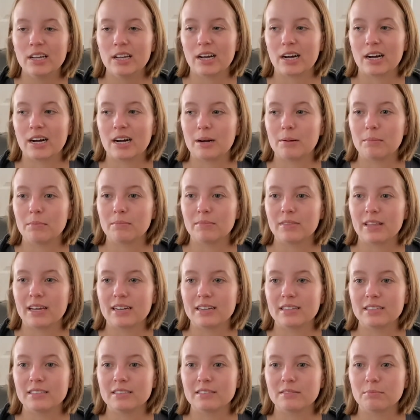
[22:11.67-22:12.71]

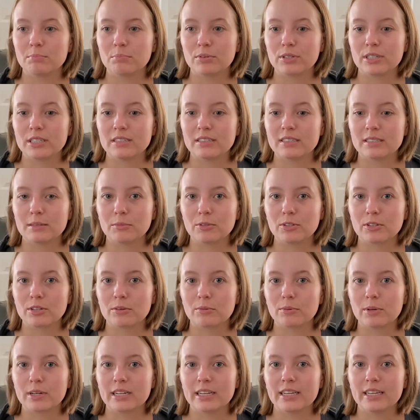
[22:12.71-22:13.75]
That is pretty similar
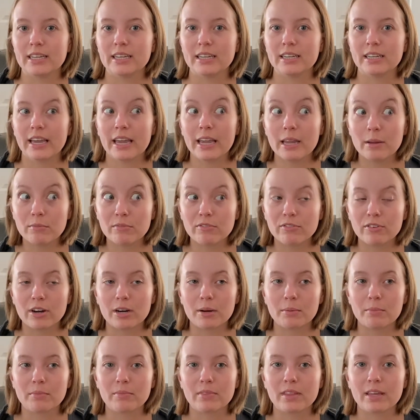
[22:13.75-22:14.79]
what he came
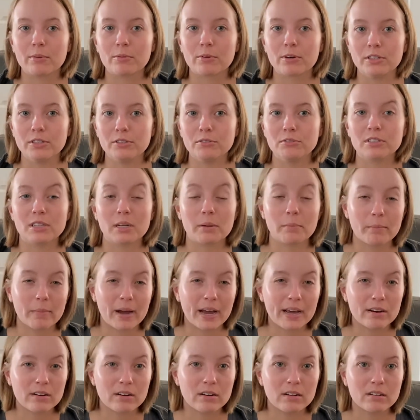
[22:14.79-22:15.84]
from. They were using
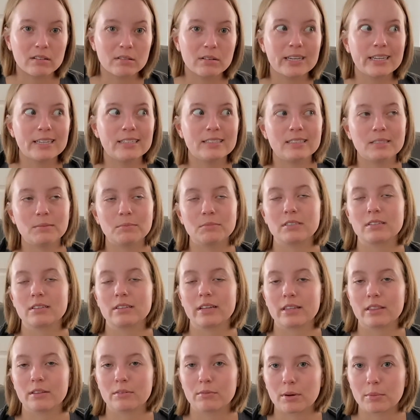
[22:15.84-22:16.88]
metal. He seems to
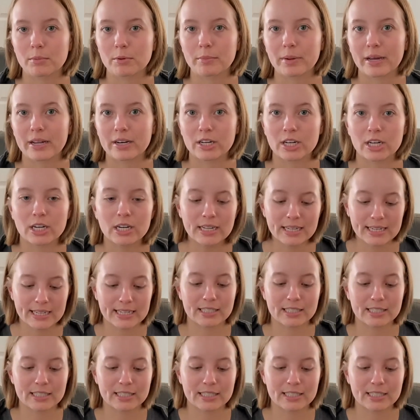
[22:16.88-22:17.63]
like the rubber better.